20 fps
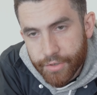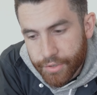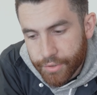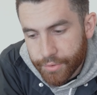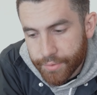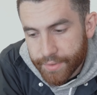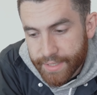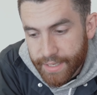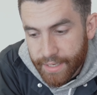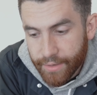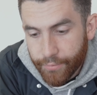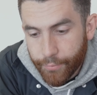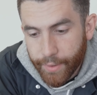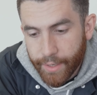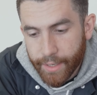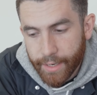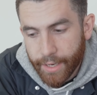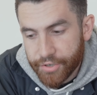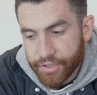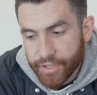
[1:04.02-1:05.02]
to see if we
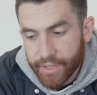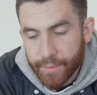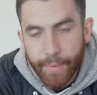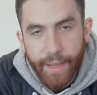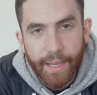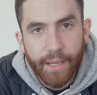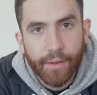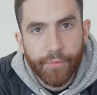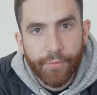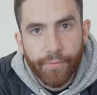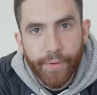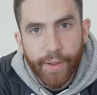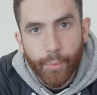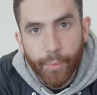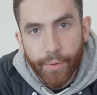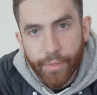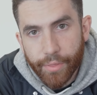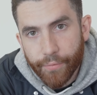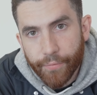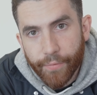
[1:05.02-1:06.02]
could actually make it fit
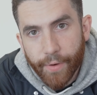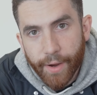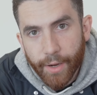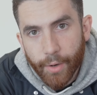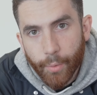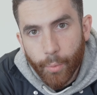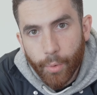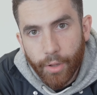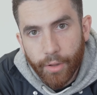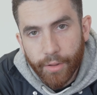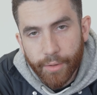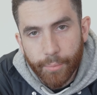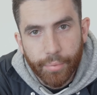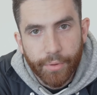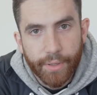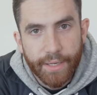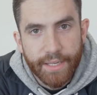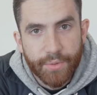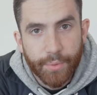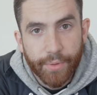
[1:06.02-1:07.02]
with the firewall in
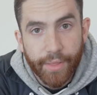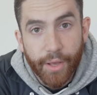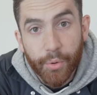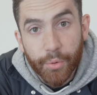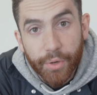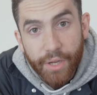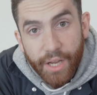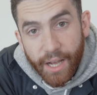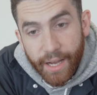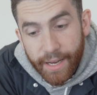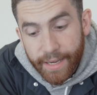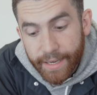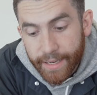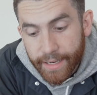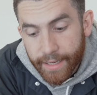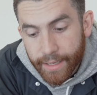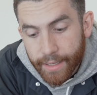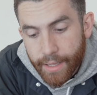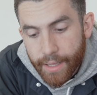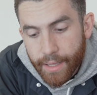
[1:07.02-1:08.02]
place without
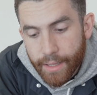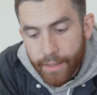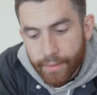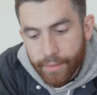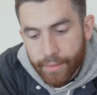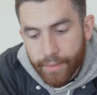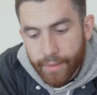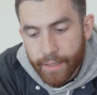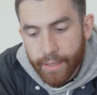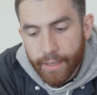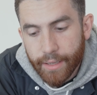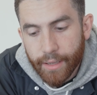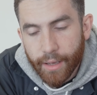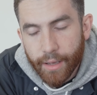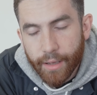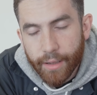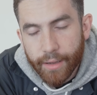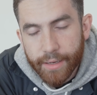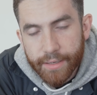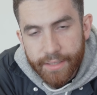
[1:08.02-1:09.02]
cutting the
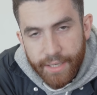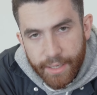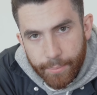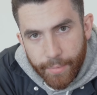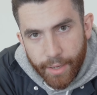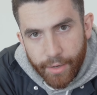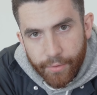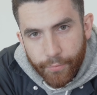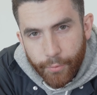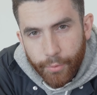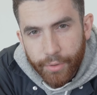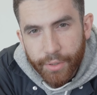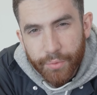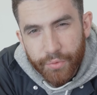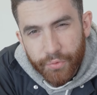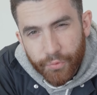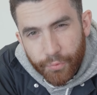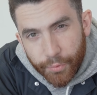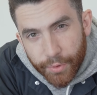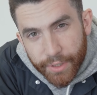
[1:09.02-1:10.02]
intake manifold. It
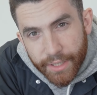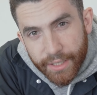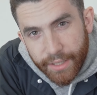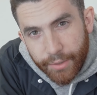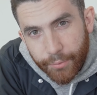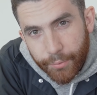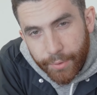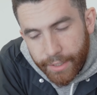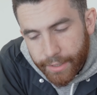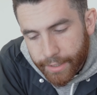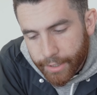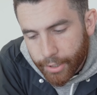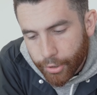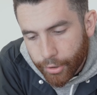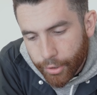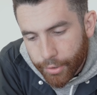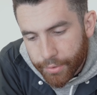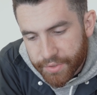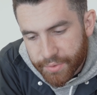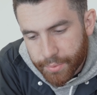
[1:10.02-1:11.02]
was really, really
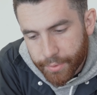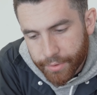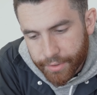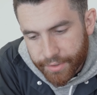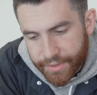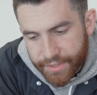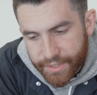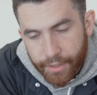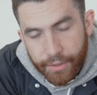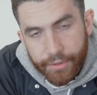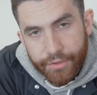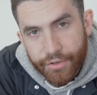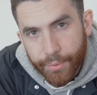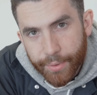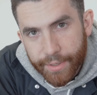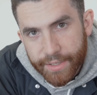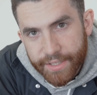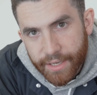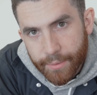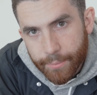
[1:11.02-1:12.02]
close with our
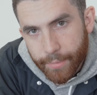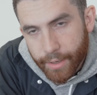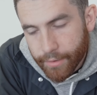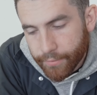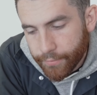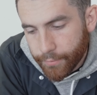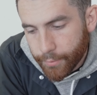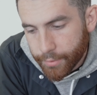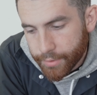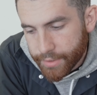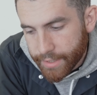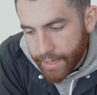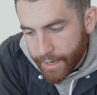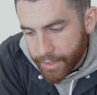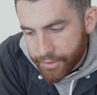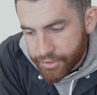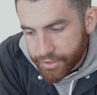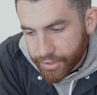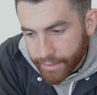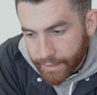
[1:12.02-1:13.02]
Skunk2 intake manifold to
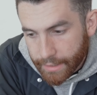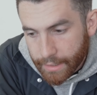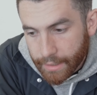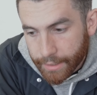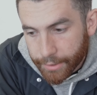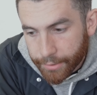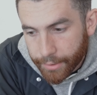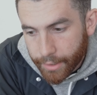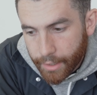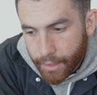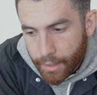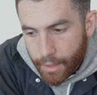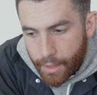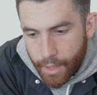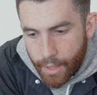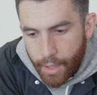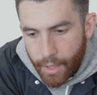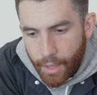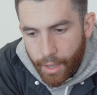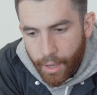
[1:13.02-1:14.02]
actually clearing,
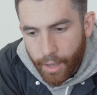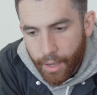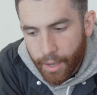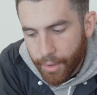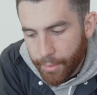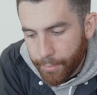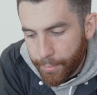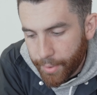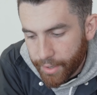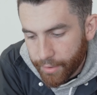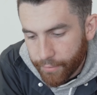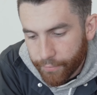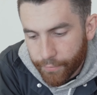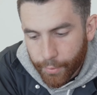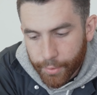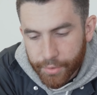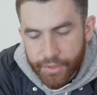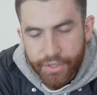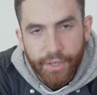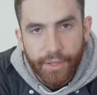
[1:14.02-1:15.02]
but
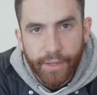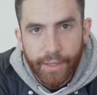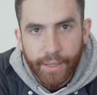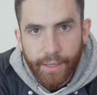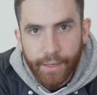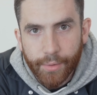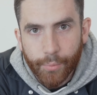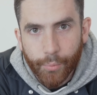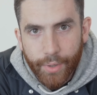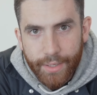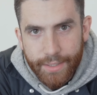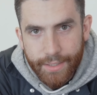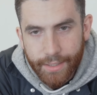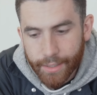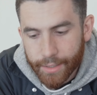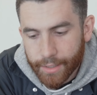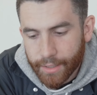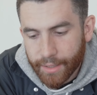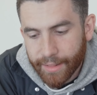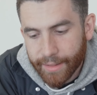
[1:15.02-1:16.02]
unfortunately it
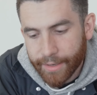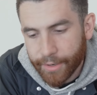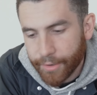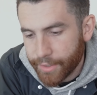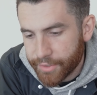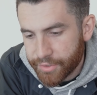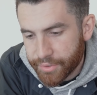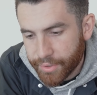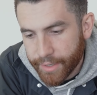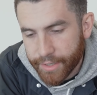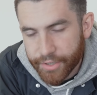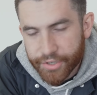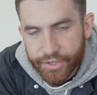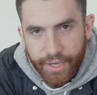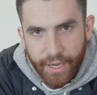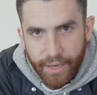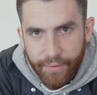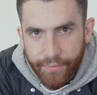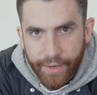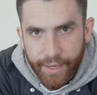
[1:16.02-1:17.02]
wasn't going to clear. I tried
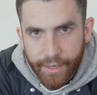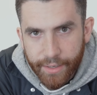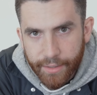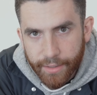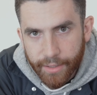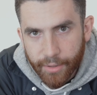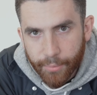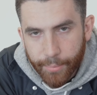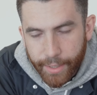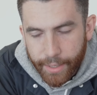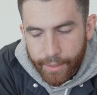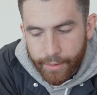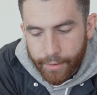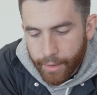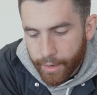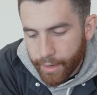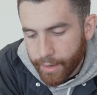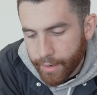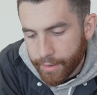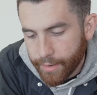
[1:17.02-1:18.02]
shaving it a little
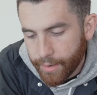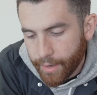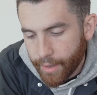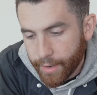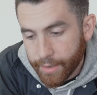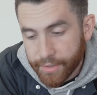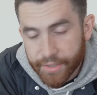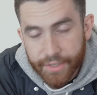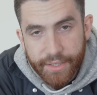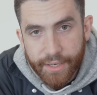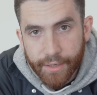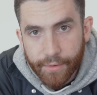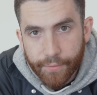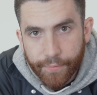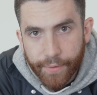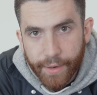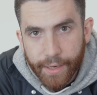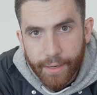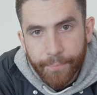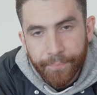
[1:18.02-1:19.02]
bit and it just didn't
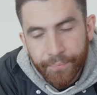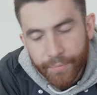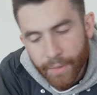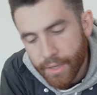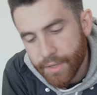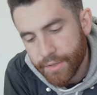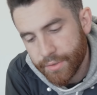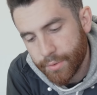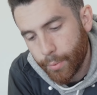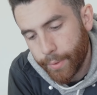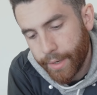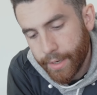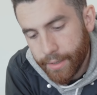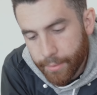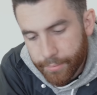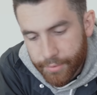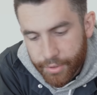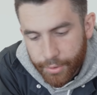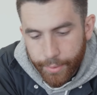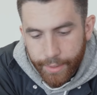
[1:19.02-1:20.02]
fit. So what we
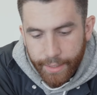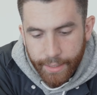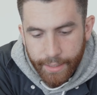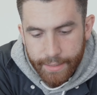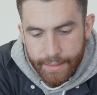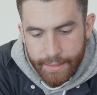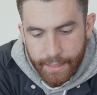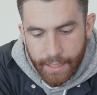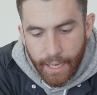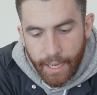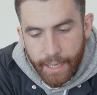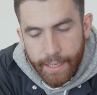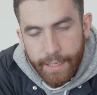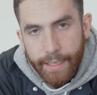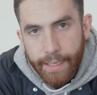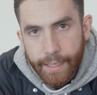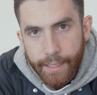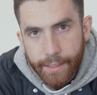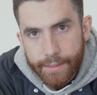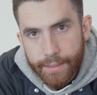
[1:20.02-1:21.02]
end up doing is
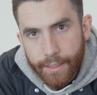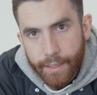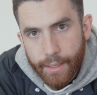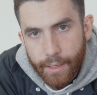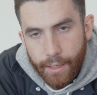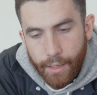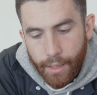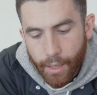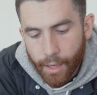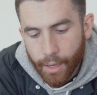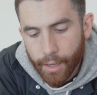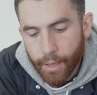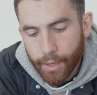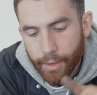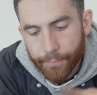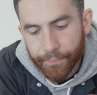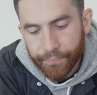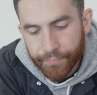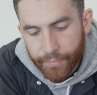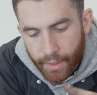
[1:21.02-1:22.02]
cutting it
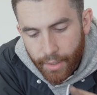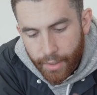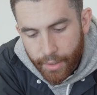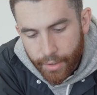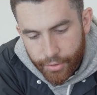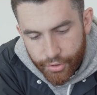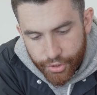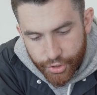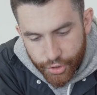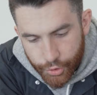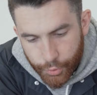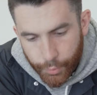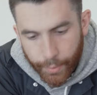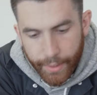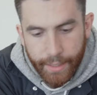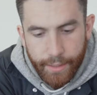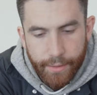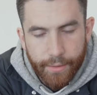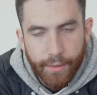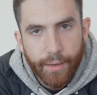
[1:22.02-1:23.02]

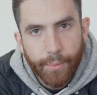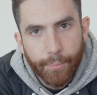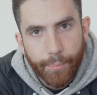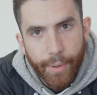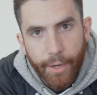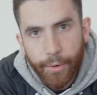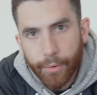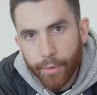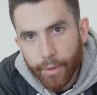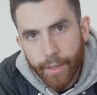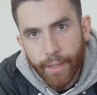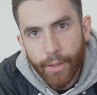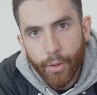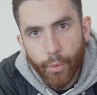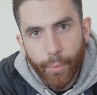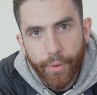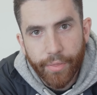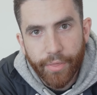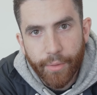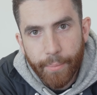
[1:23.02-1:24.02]
straight
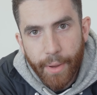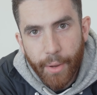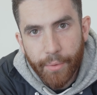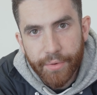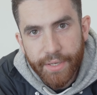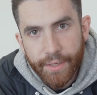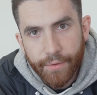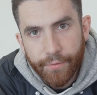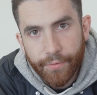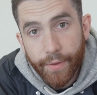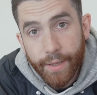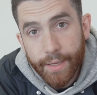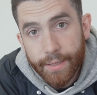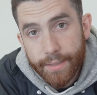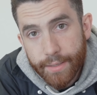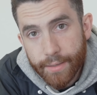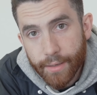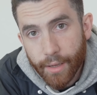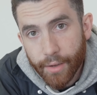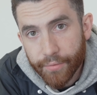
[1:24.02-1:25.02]
parallel with the mounting
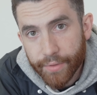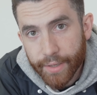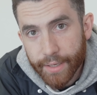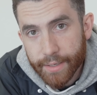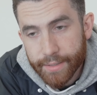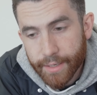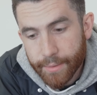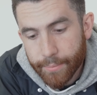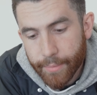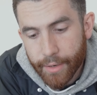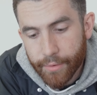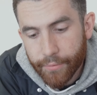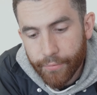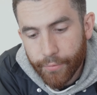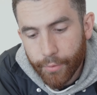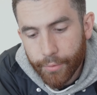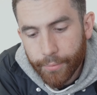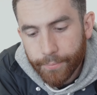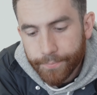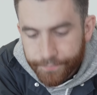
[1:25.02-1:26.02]
face of the intake
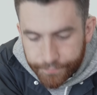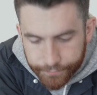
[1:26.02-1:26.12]
manifold.